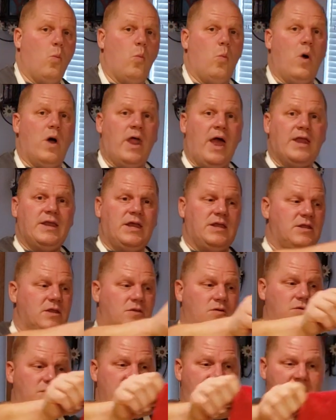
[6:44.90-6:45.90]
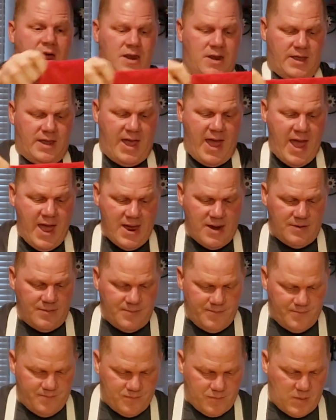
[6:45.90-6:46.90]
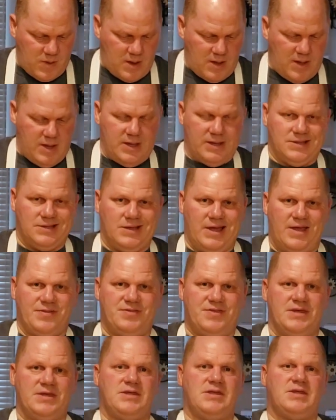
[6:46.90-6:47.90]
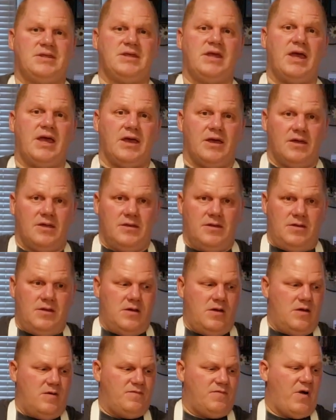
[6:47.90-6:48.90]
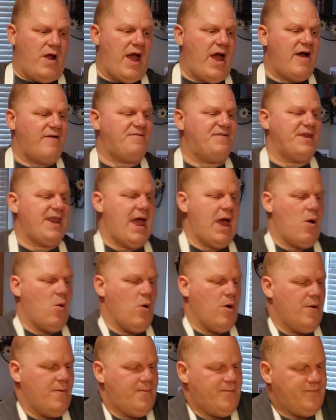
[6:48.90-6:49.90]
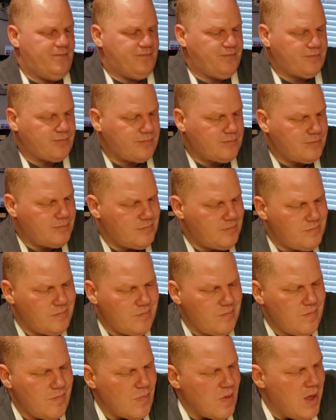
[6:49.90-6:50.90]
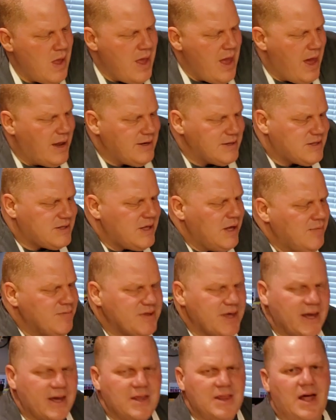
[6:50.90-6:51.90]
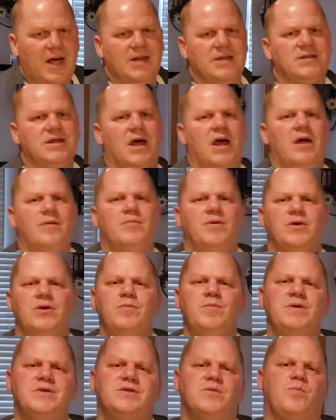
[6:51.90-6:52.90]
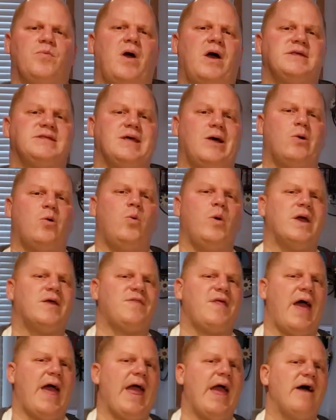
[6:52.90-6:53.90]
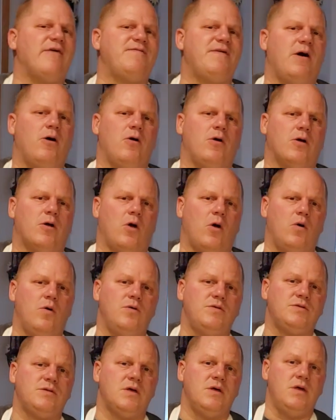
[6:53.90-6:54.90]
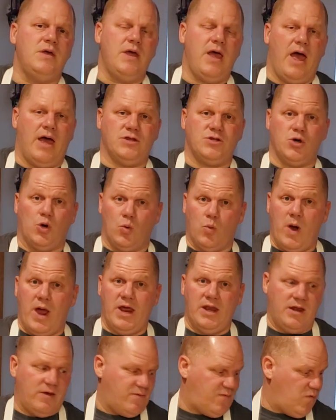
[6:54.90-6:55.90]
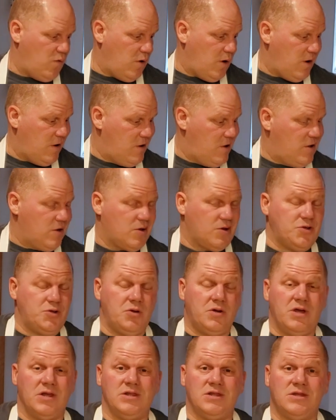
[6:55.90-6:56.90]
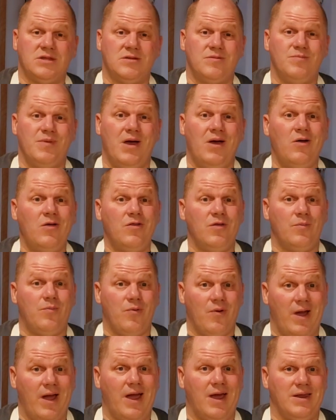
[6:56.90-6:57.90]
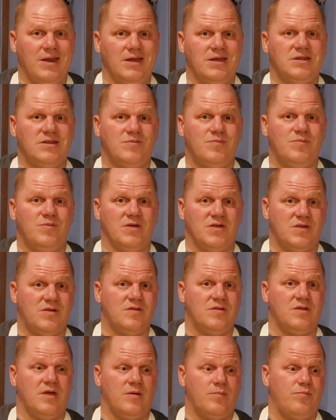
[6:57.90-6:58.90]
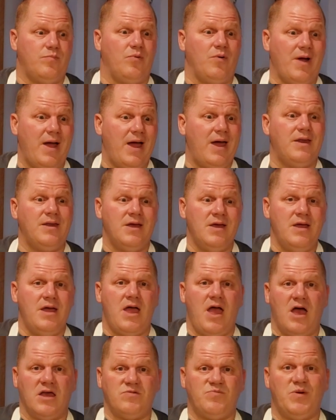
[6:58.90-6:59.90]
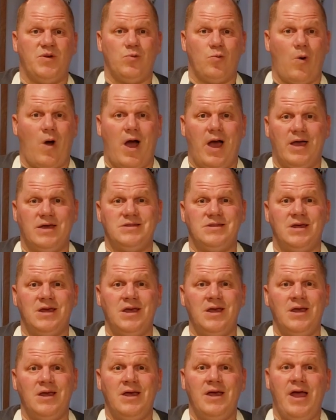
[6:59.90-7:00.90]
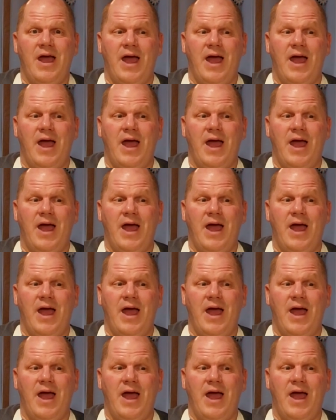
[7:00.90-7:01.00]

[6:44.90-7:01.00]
What I need to do then, again, is let this sit for half an hour. And it seems like a lot of time, but you'd be surprised how quick that half hour goes as you're waiting for it. Because you can smell the bread. The bread has been rising,